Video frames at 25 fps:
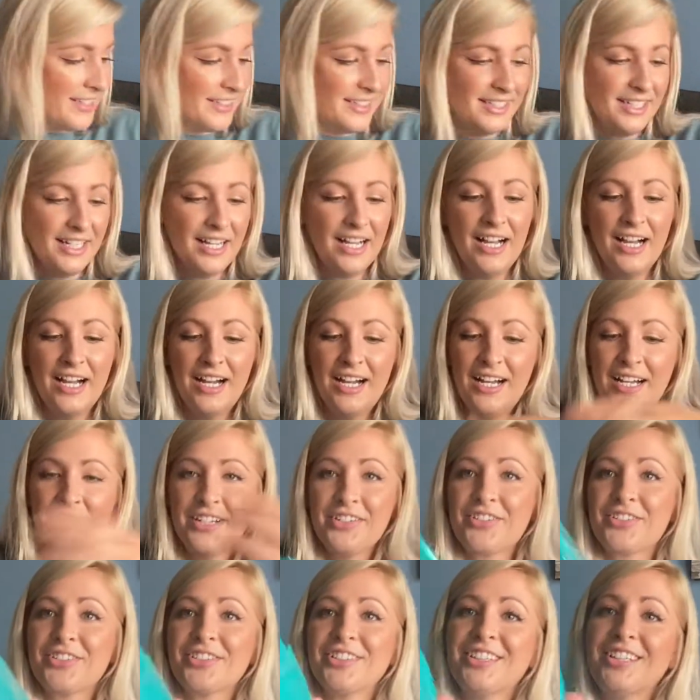
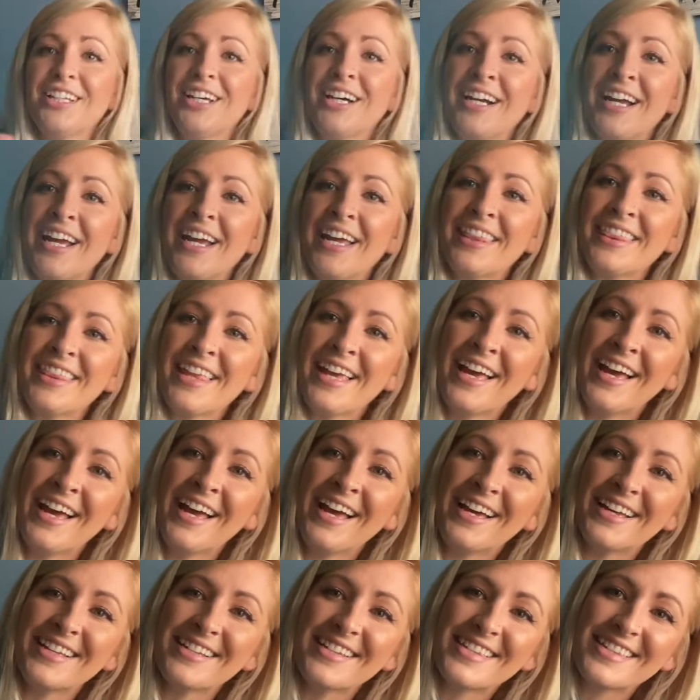gosh, look at
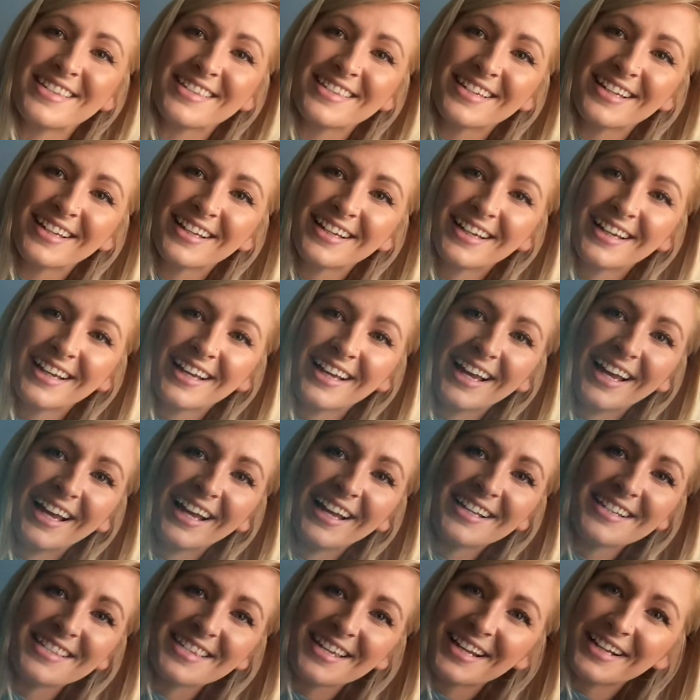this.
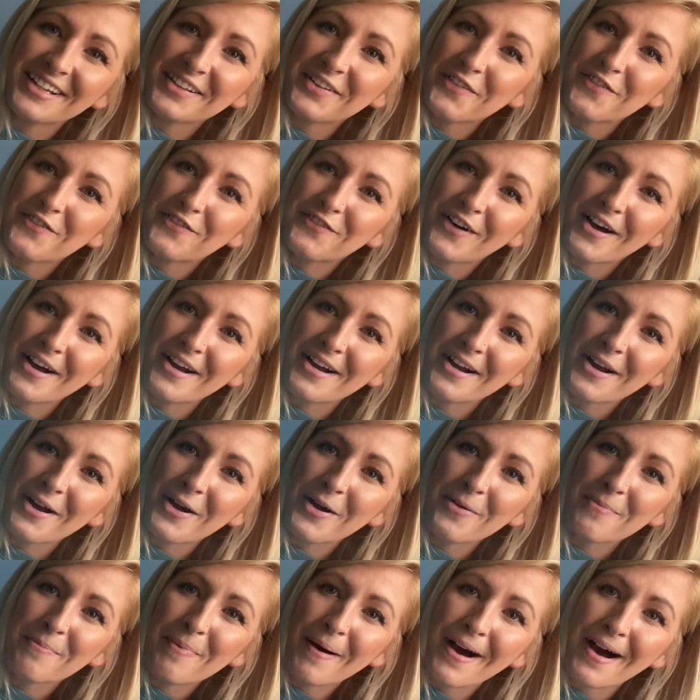It's like a
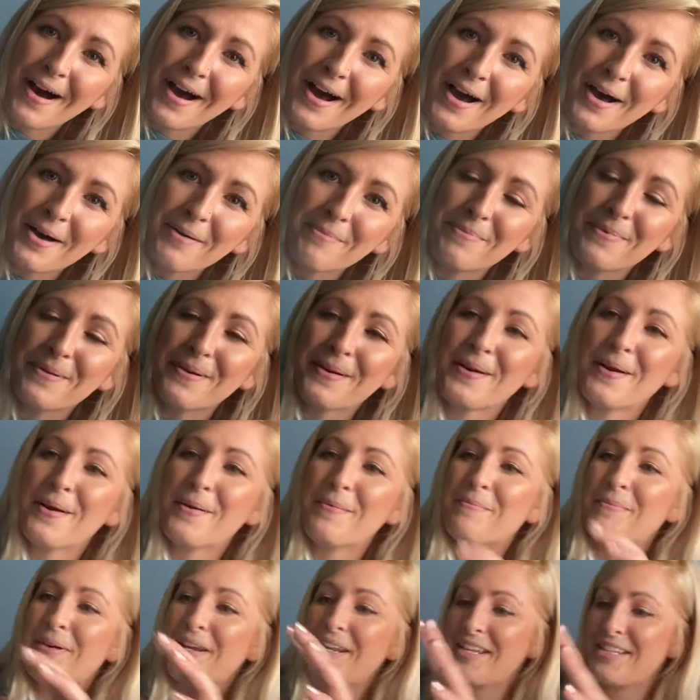Funko Pop,
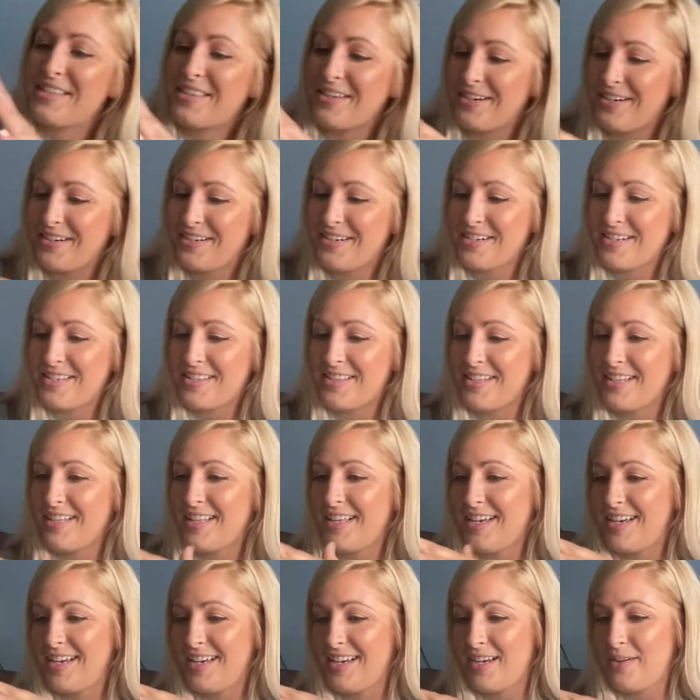but it's
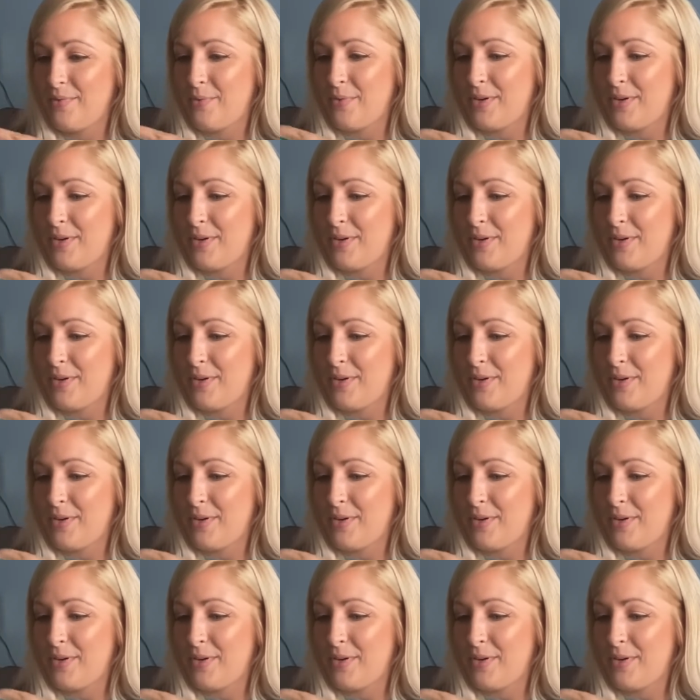Ursula, and we're